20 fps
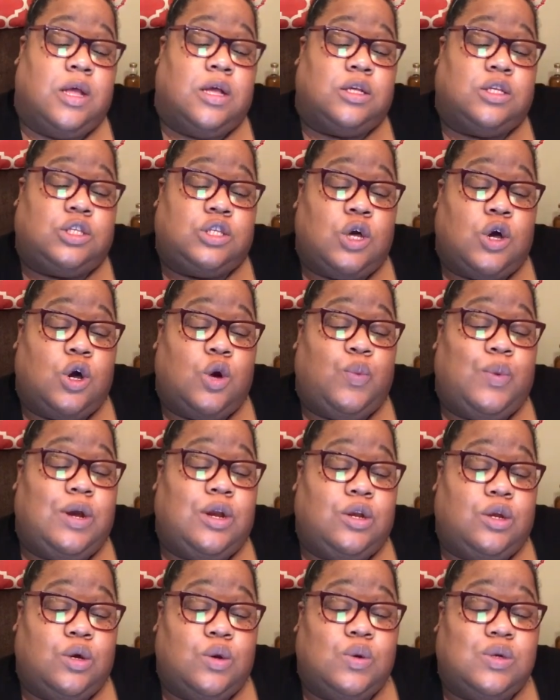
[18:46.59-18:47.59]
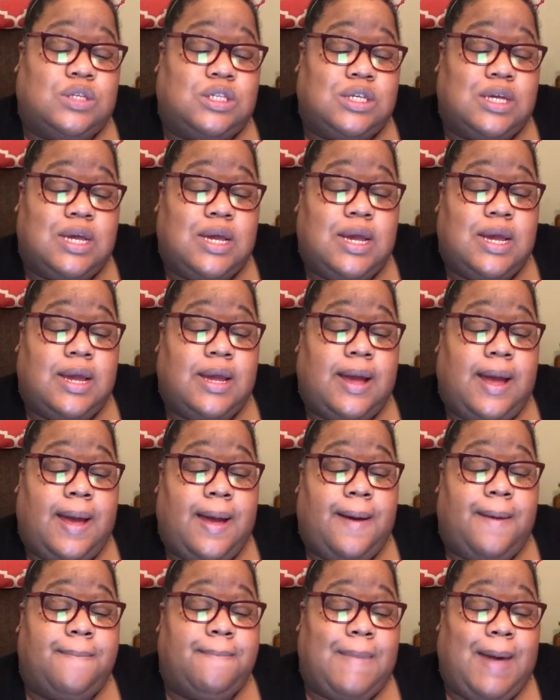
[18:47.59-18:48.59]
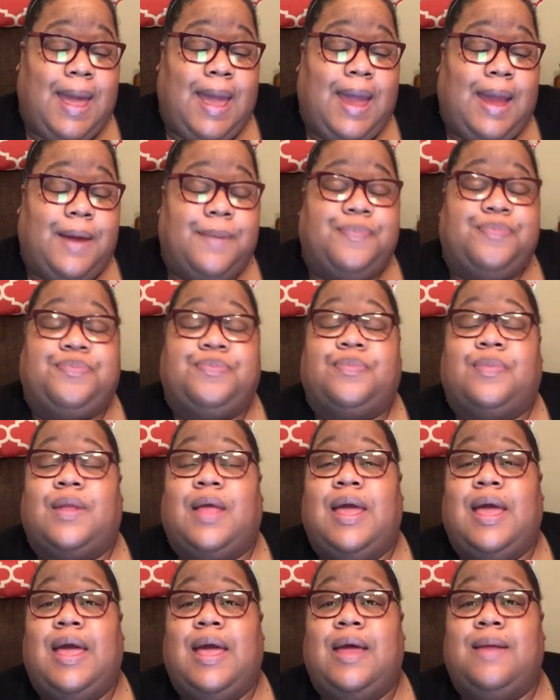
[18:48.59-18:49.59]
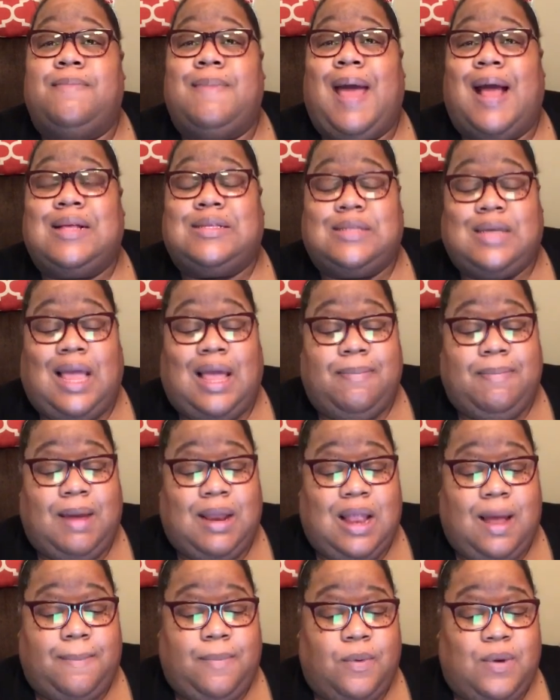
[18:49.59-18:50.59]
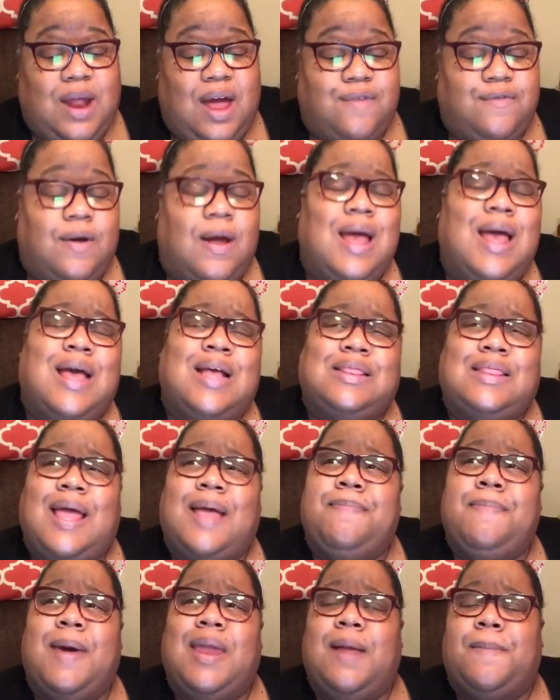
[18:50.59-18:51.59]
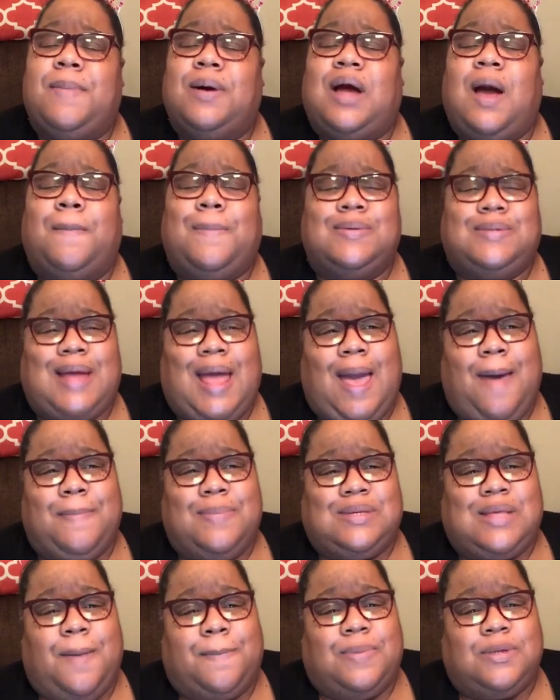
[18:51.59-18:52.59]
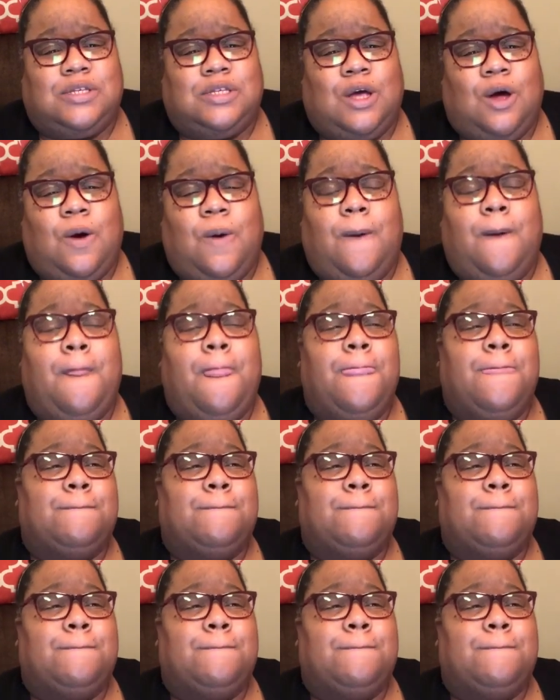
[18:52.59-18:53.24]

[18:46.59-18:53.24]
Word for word: So we do see um, Mae and Maxine meeting up or whatever. They met up a couple times this episode.